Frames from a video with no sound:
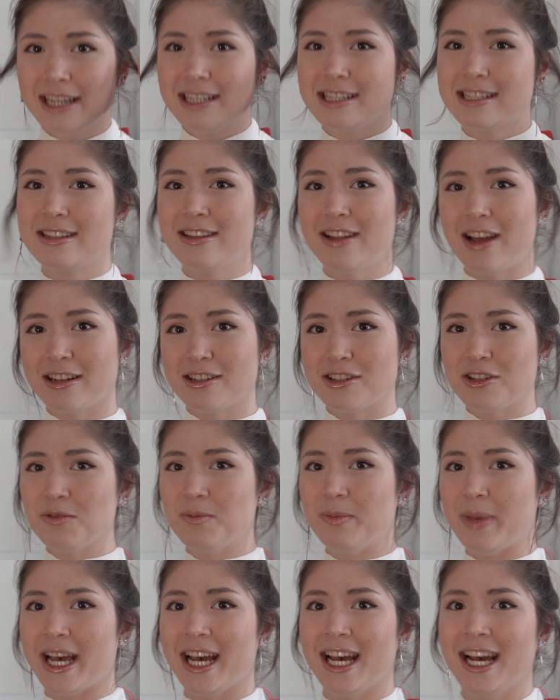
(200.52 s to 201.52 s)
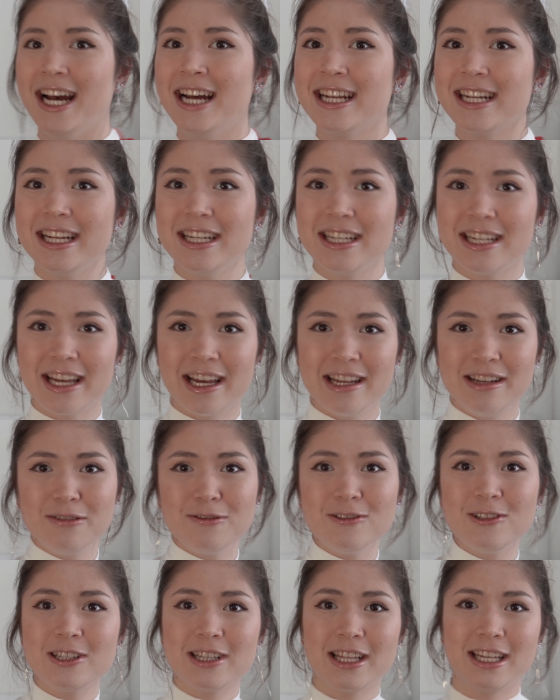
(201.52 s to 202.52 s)
it's not too bad. I kind
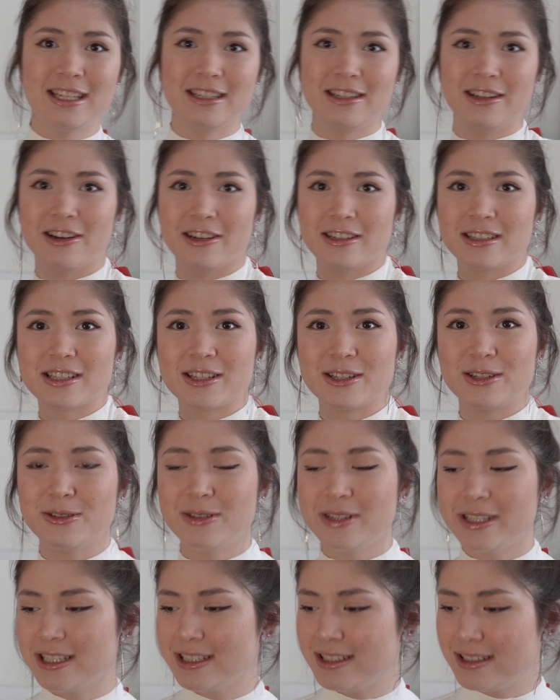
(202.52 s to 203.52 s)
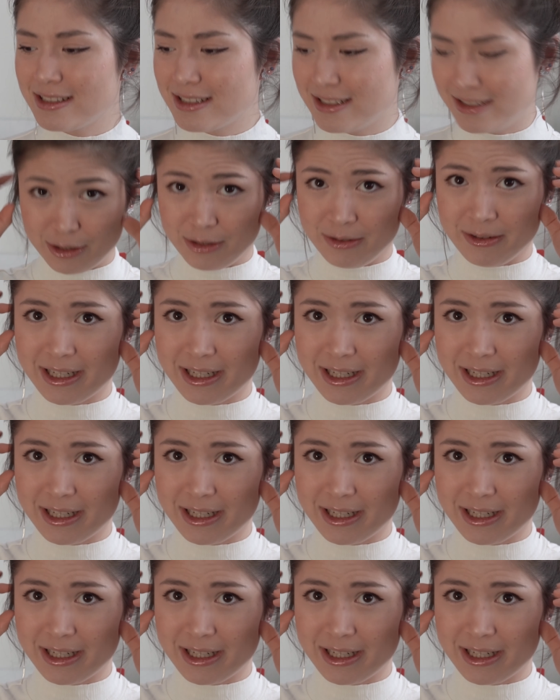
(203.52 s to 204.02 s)
of look like an art student. Do